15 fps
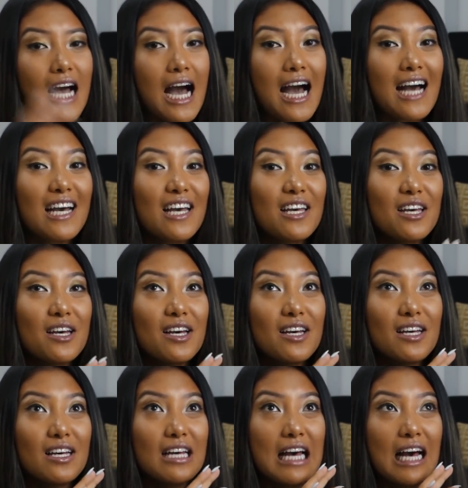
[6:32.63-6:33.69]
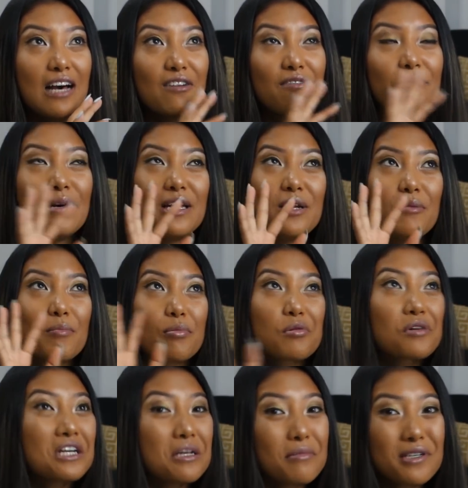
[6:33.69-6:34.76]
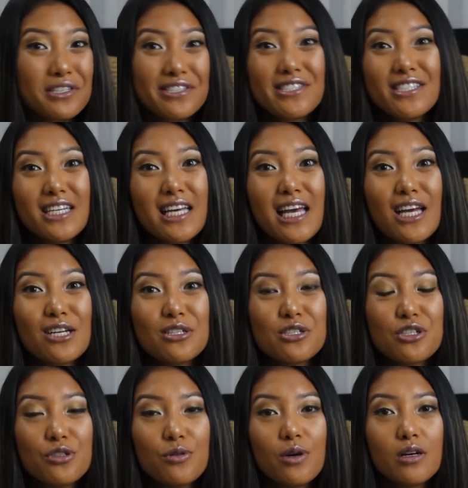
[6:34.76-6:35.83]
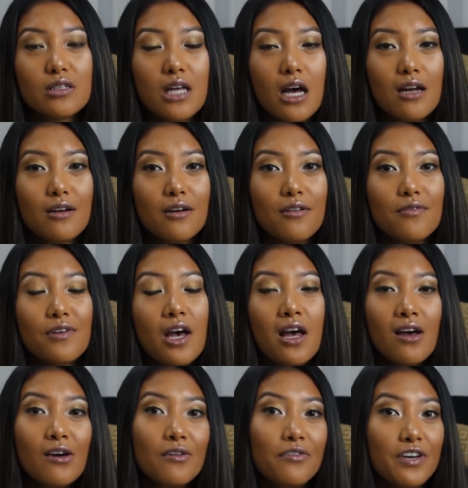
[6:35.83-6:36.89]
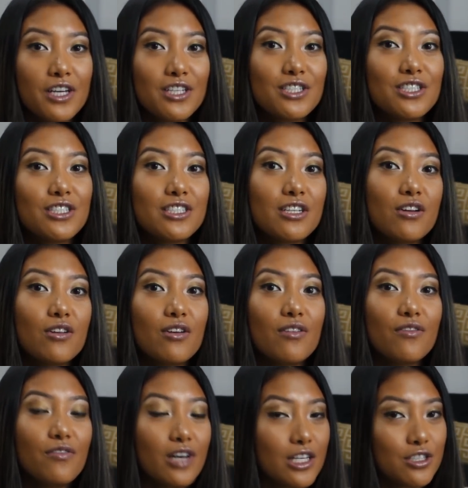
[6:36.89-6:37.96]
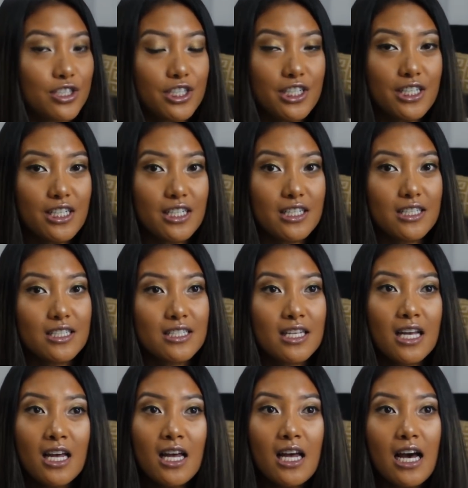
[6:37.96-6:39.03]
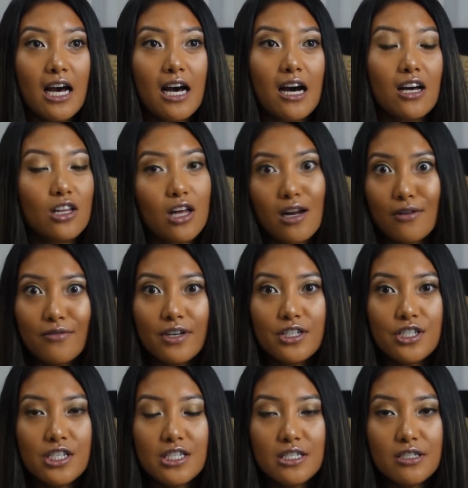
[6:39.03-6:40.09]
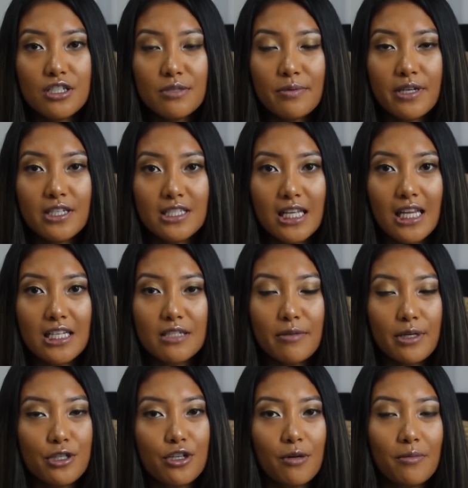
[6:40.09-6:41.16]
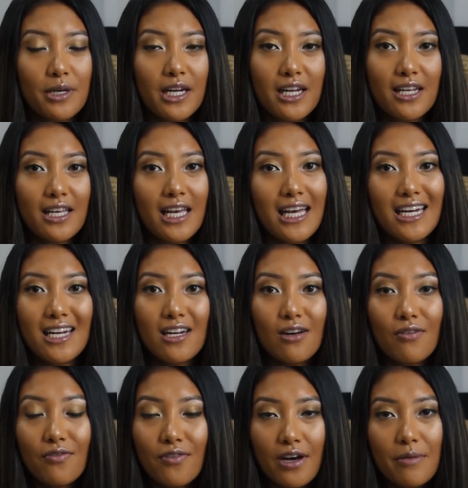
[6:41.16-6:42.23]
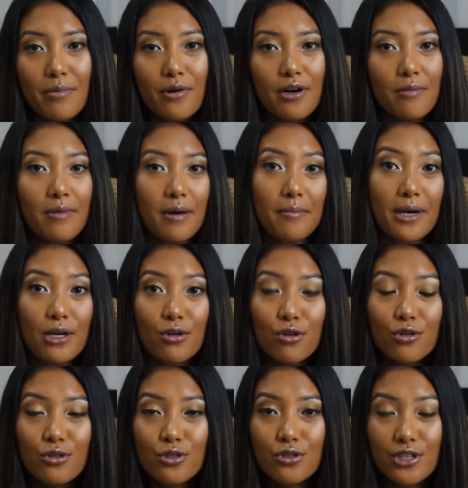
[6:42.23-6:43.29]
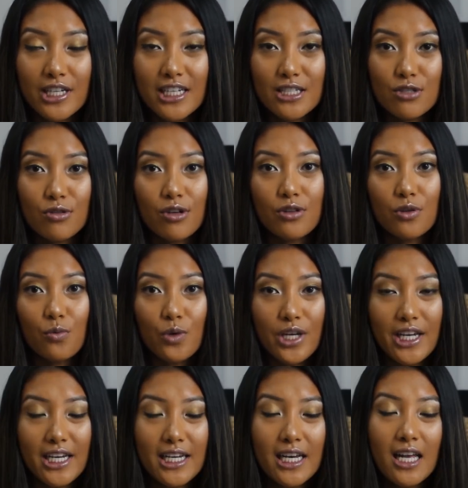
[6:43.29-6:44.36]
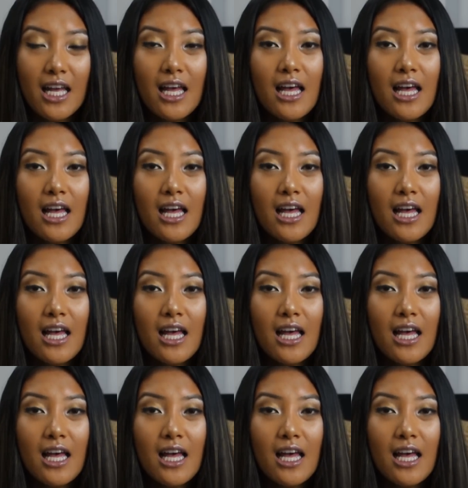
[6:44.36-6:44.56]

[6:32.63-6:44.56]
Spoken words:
I have been pretty much sticking to a lot of fish, veggies, a lot of veggies just because I like to make sure I'm getting in enough fiber and my micronutrients throughout the week.